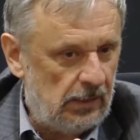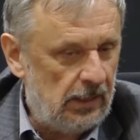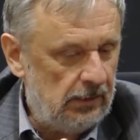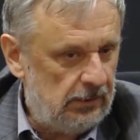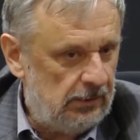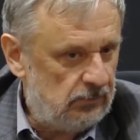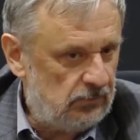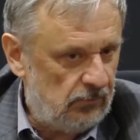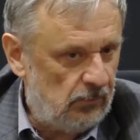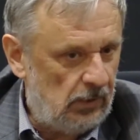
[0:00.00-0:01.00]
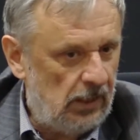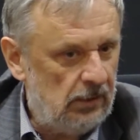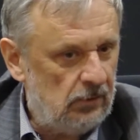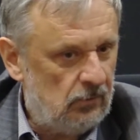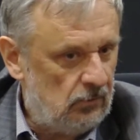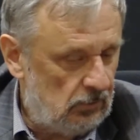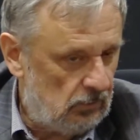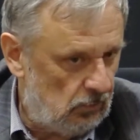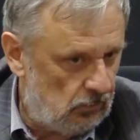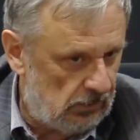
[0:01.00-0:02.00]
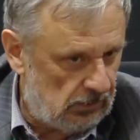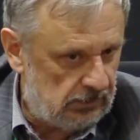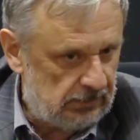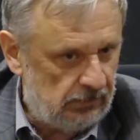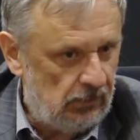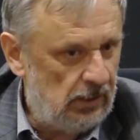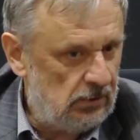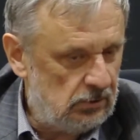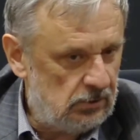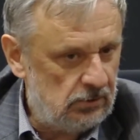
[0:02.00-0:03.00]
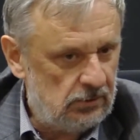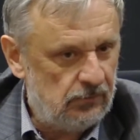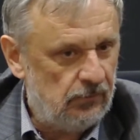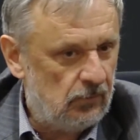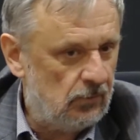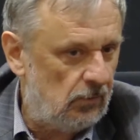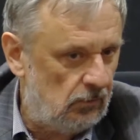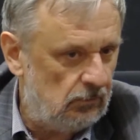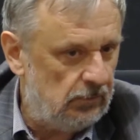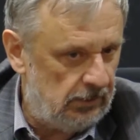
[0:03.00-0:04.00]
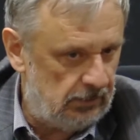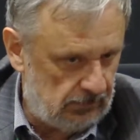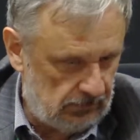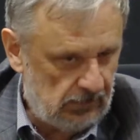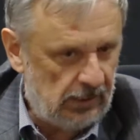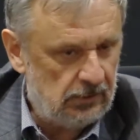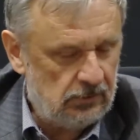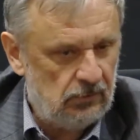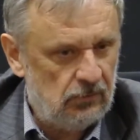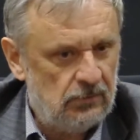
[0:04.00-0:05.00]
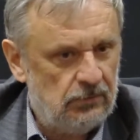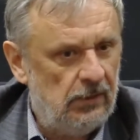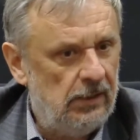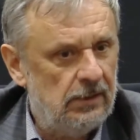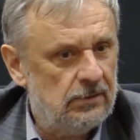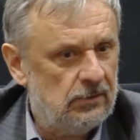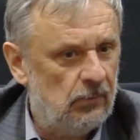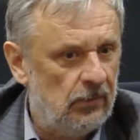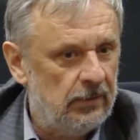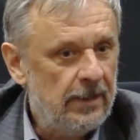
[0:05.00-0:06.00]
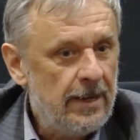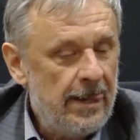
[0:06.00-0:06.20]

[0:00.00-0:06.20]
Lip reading: items from iron, including some engines for Holden cars in Australia and so on.